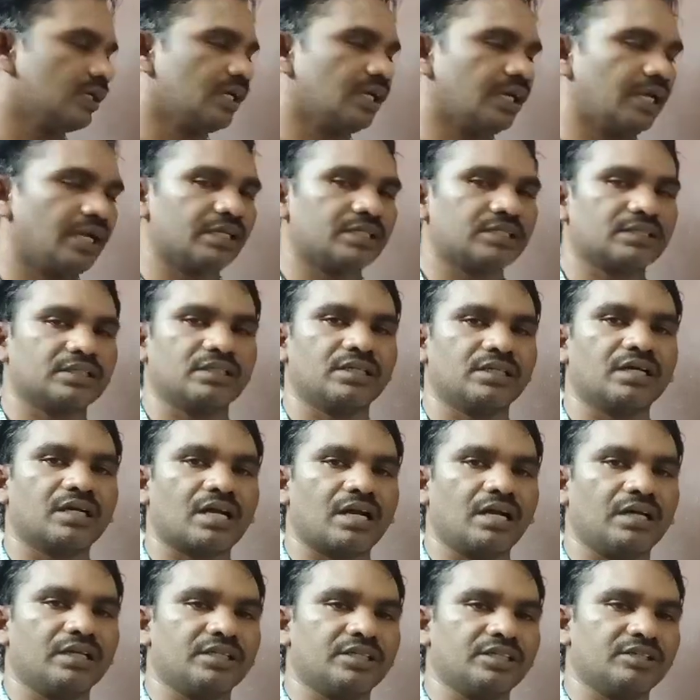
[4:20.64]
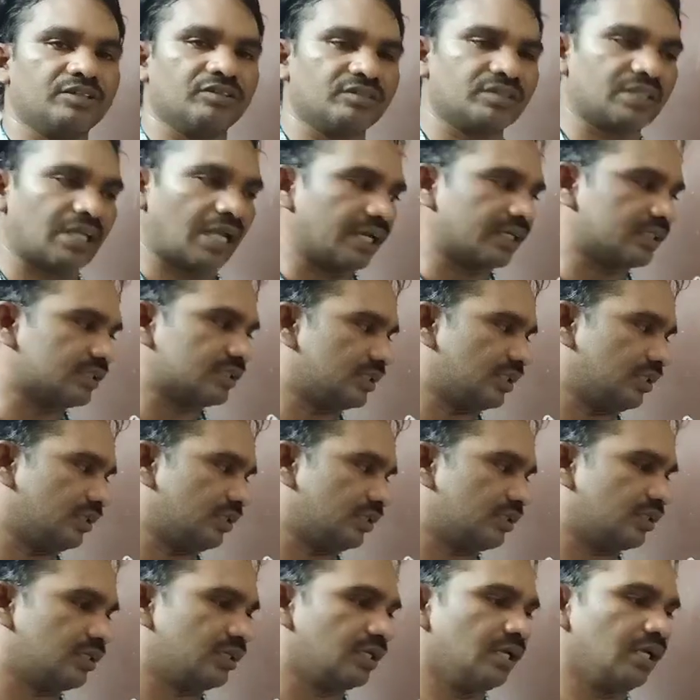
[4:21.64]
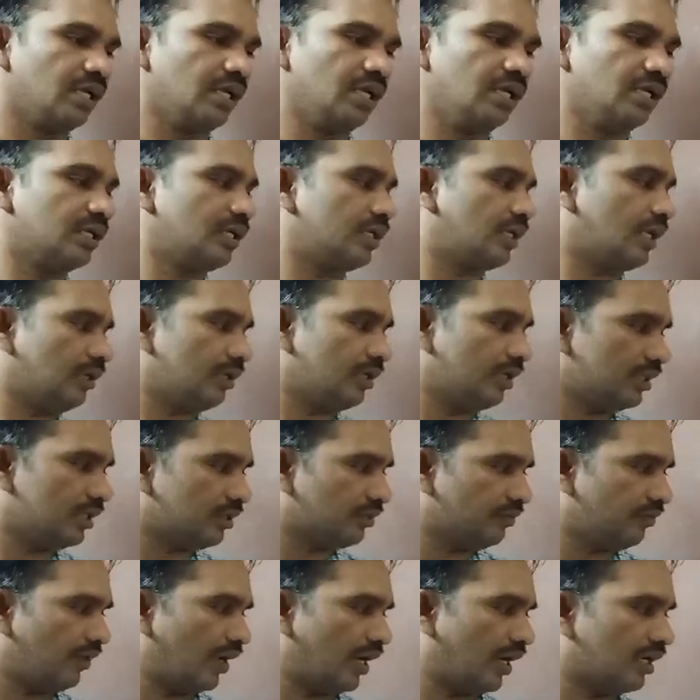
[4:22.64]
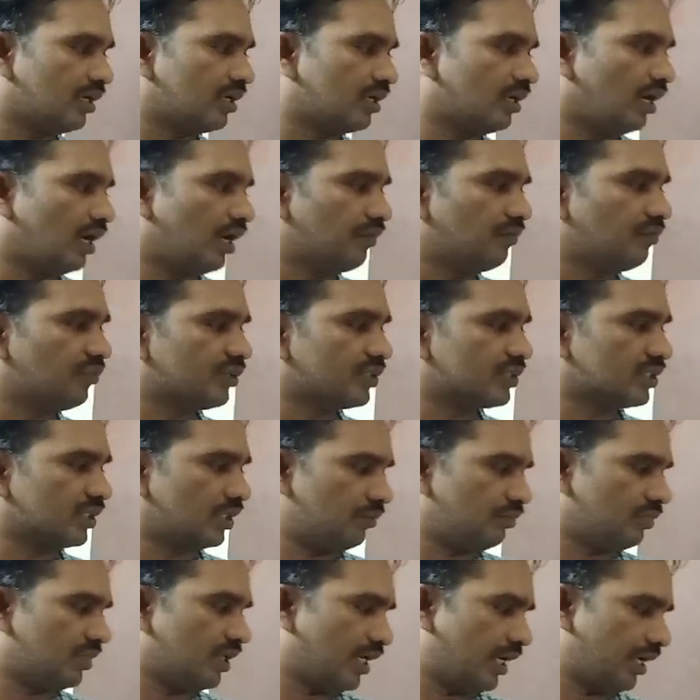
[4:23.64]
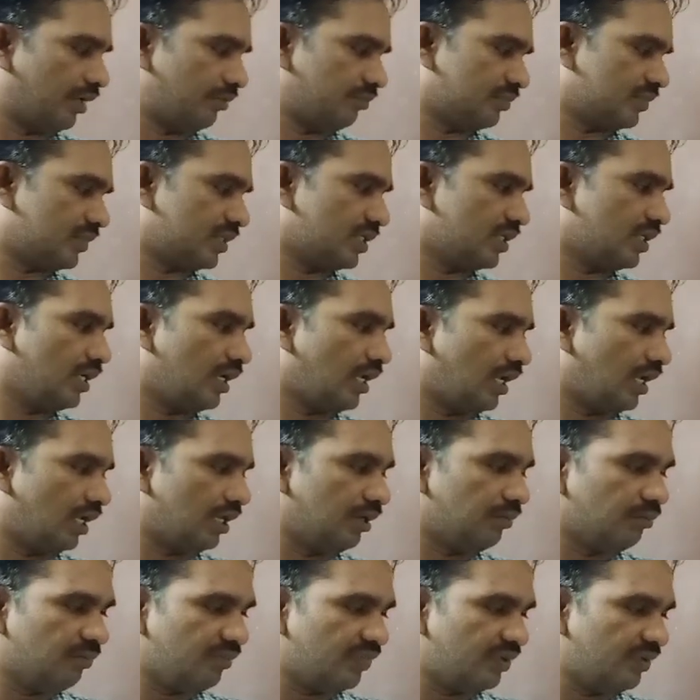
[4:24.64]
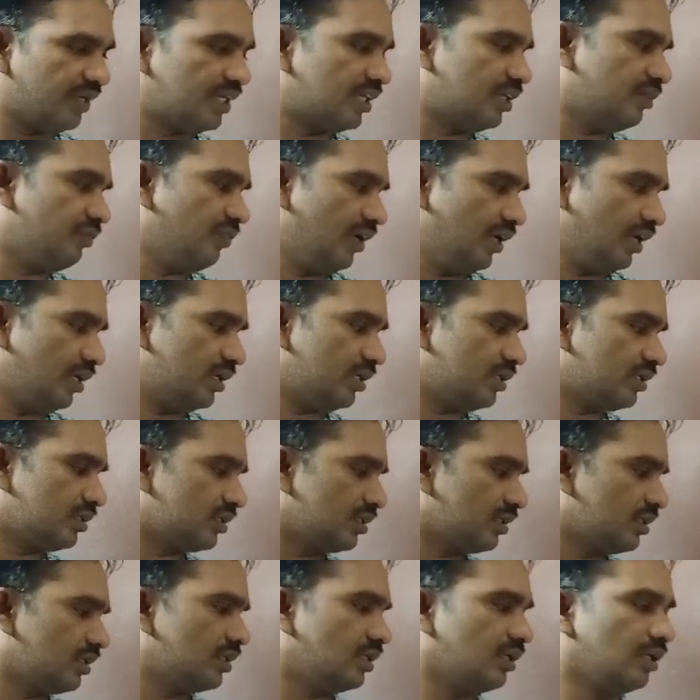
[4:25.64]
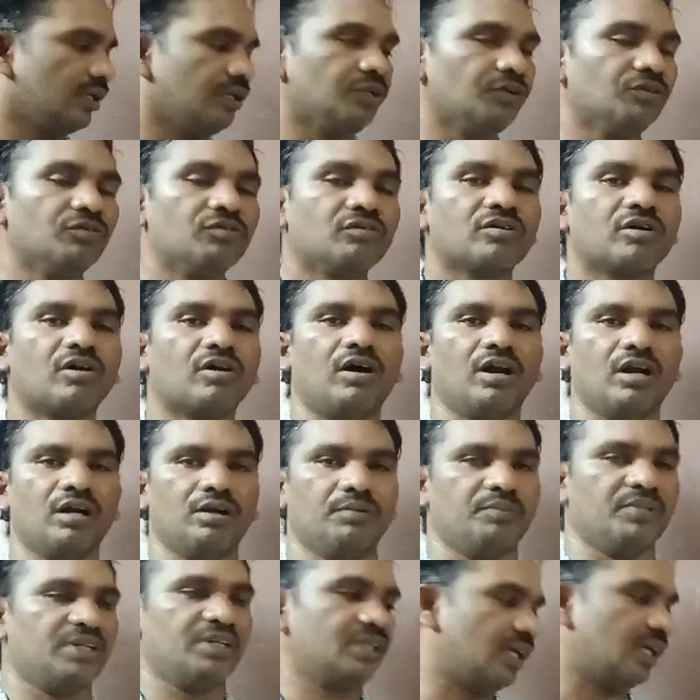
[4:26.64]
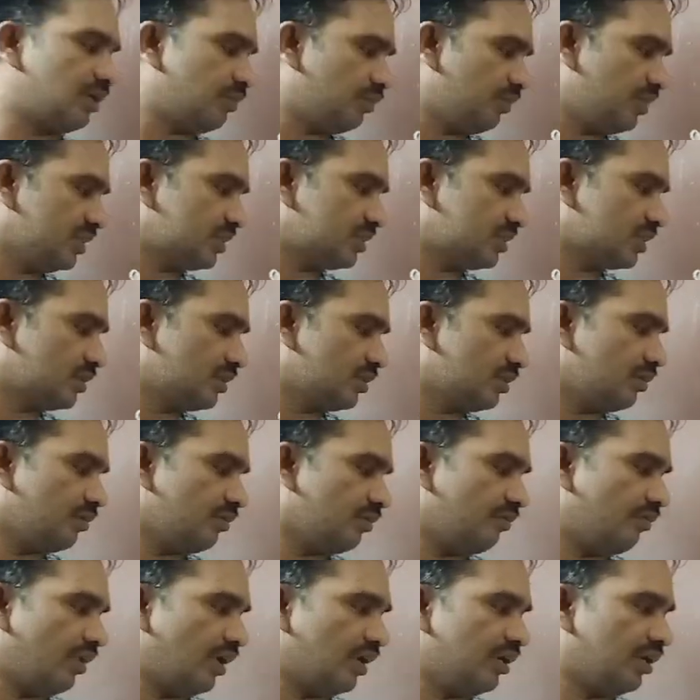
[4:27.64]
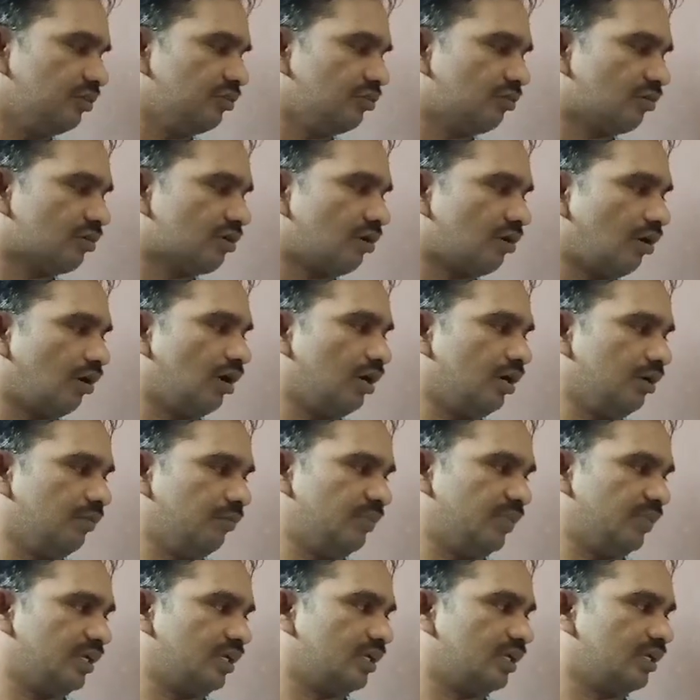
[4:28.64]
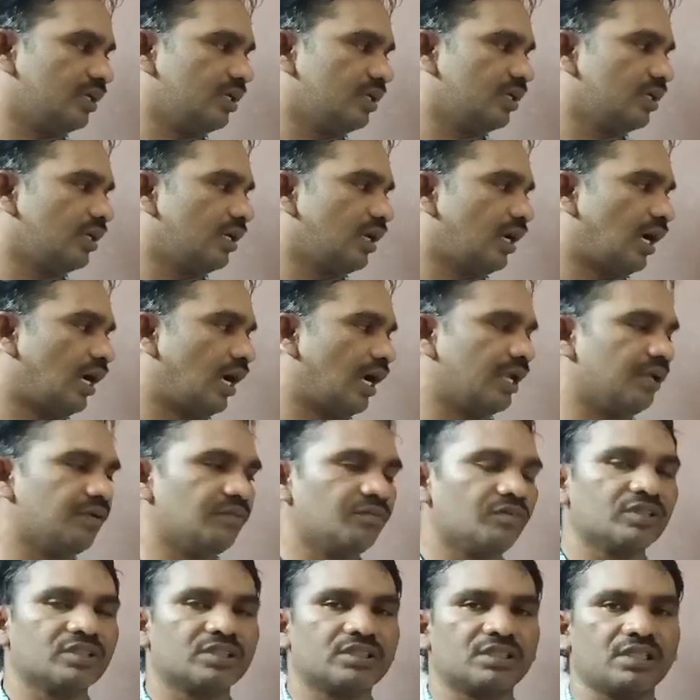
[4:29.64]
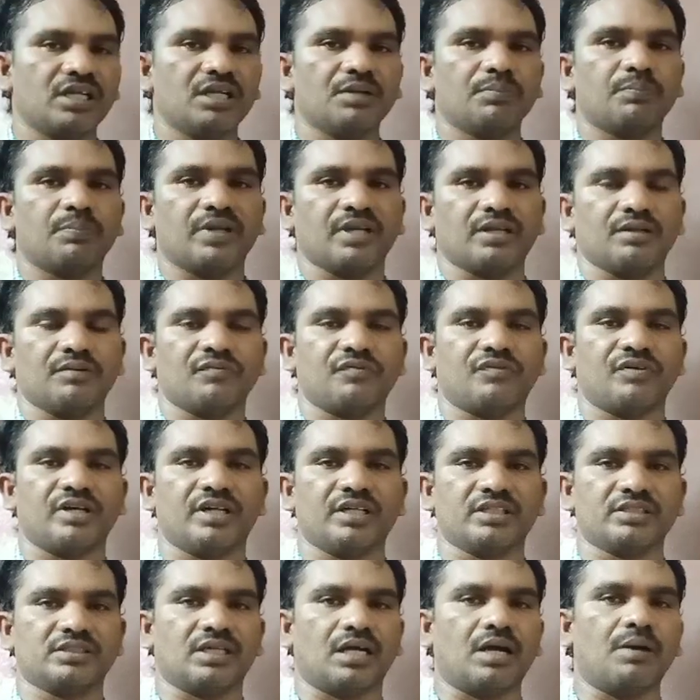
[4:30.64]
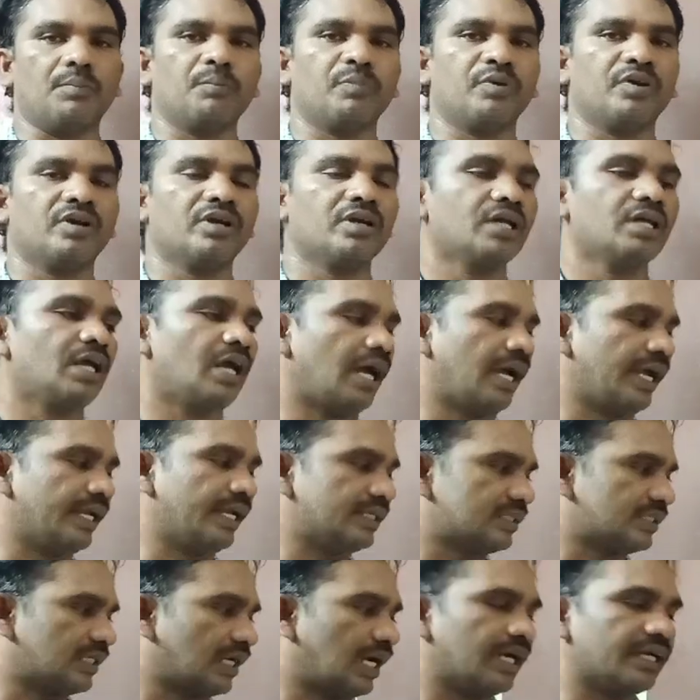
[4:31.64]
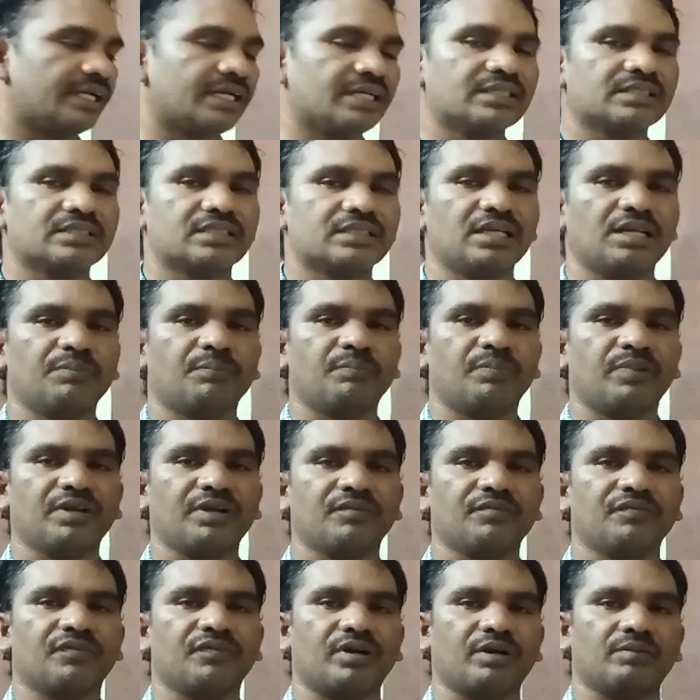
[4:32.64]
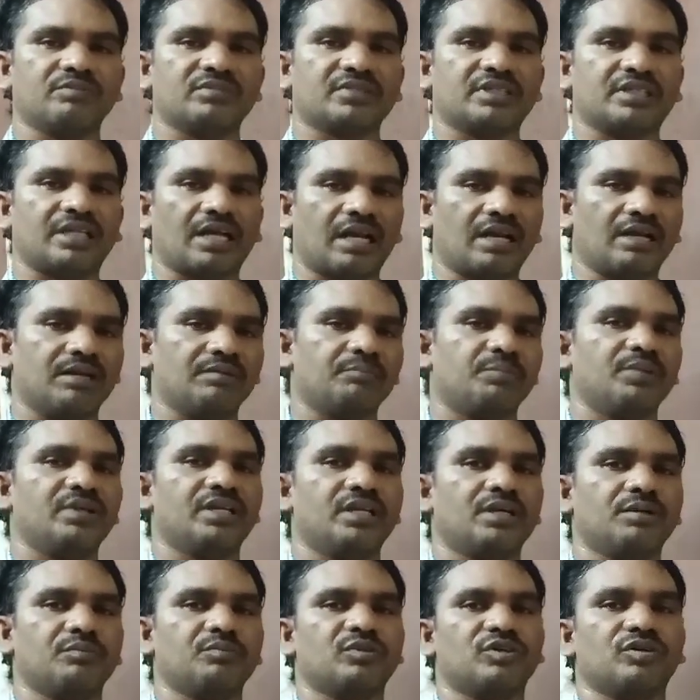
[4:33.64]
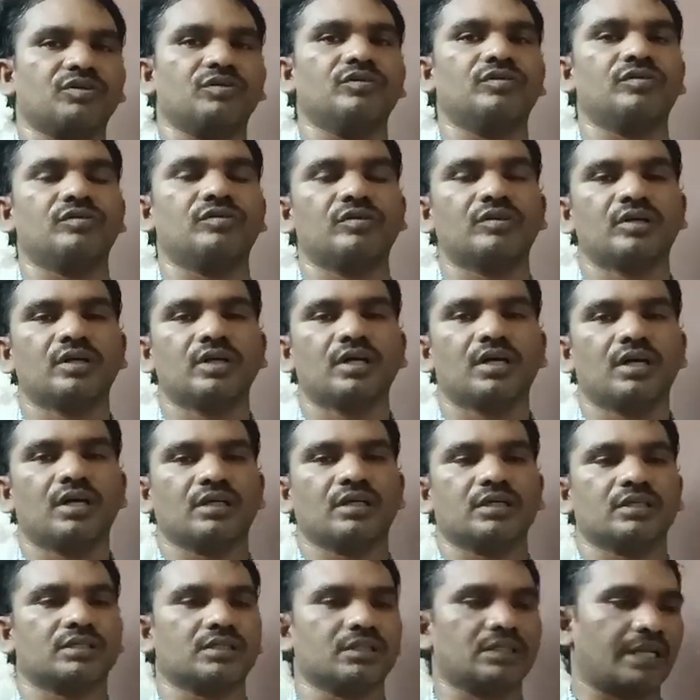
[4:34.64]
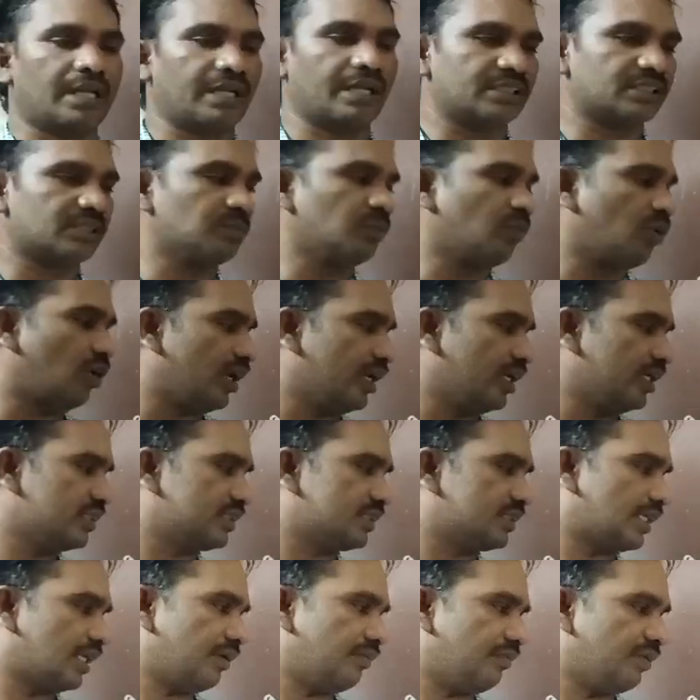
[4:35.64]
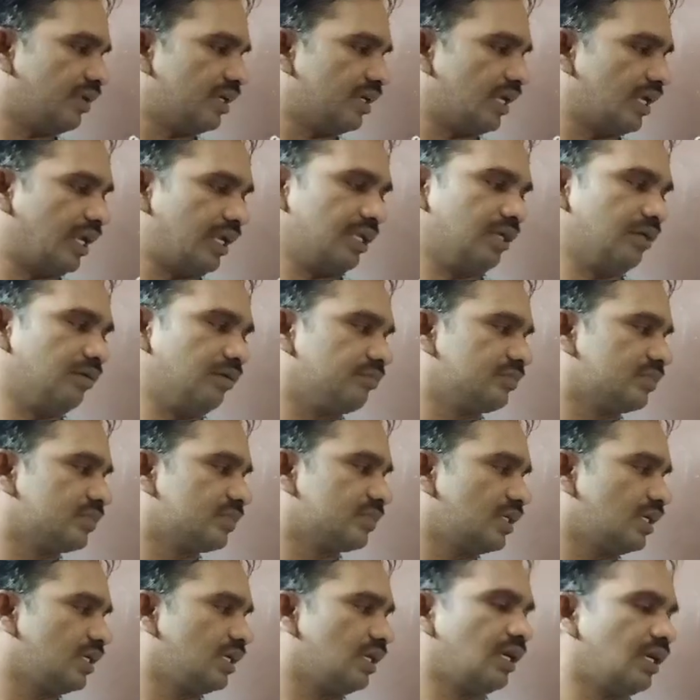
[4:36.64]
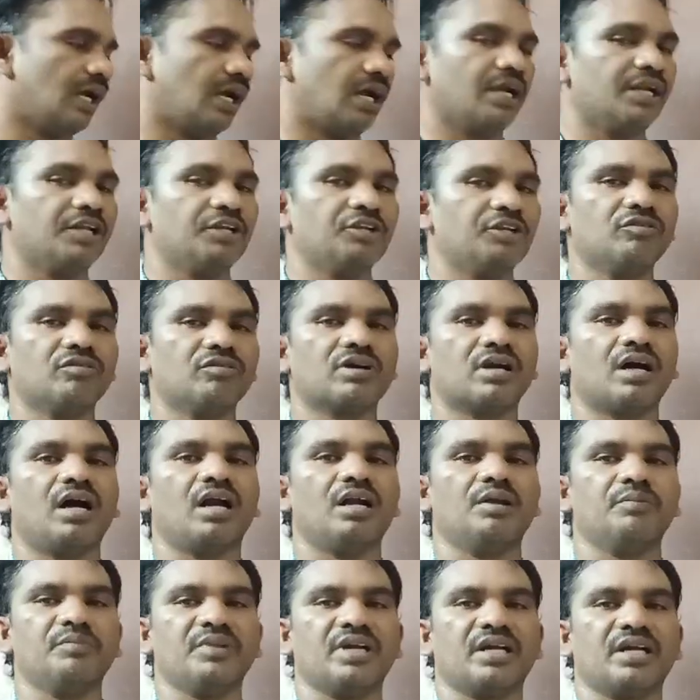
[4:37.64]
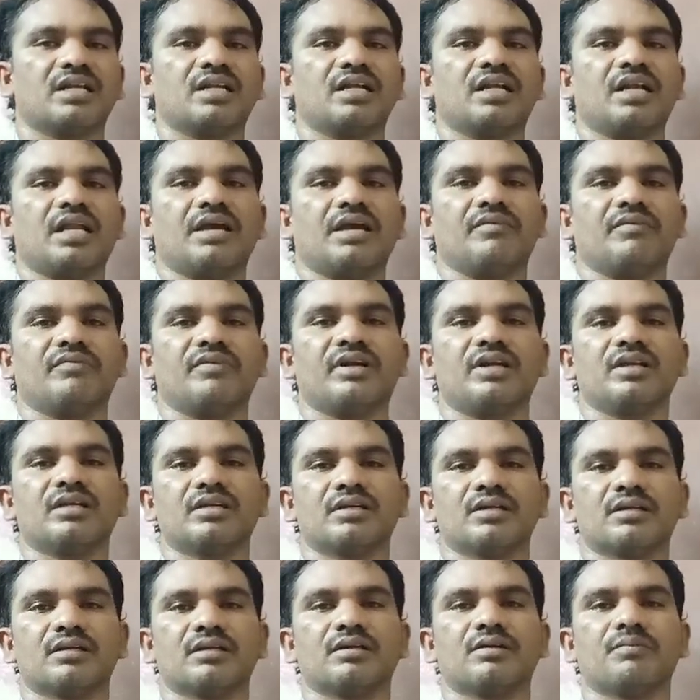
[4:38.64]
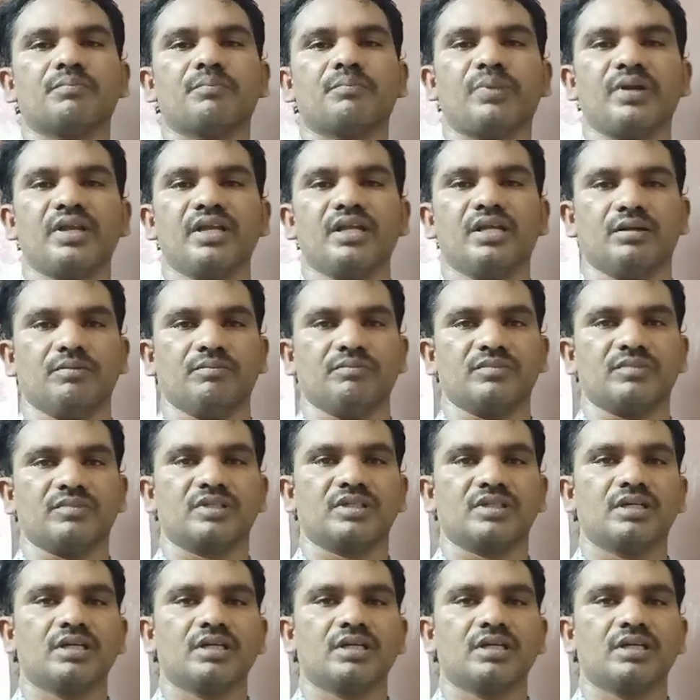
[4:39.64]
It's a continuous action. It went on for some time. In between, you called me. That means when you called me, I was sleeping. For example, I started sleeping from 10 p.m. to next morning 7 a.m. and you called me at 11 p.m.